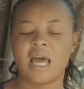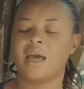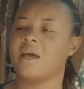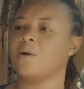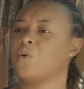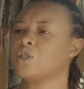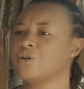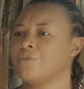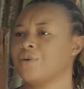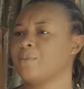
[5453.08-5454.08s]
Hey, what
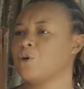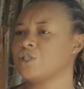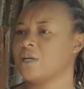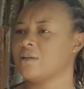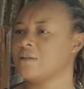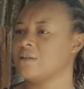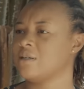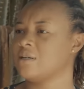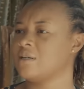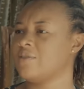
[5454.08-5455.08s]
of Oja?
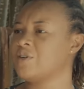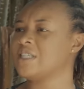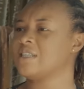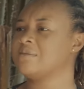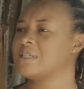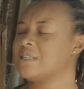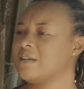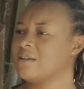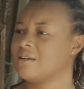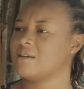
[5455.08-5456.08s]
Have you seen him today?